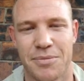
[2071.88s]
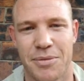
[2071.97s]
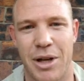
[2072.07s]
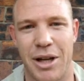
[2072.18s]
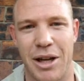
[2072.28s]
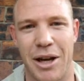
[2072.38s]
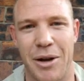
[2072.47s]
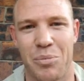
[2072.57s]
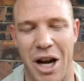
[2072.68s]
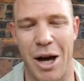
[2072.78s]
But yeah,
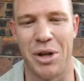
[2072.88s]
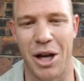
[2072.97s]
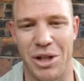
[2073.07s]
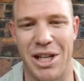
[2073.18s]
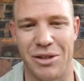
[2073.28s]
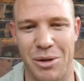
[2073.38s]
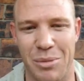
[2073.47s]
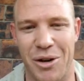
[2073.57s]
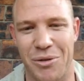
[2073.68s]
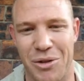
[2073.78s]
up here we're definitely
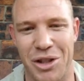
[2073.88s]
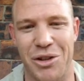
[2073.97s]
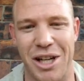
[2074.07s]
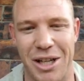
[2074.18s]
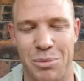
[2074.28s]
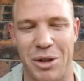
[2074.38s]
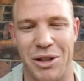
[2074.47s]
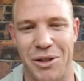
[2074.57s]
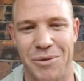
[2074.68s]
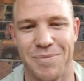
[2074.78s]
better off with the green. It's been
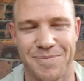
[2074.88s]
good.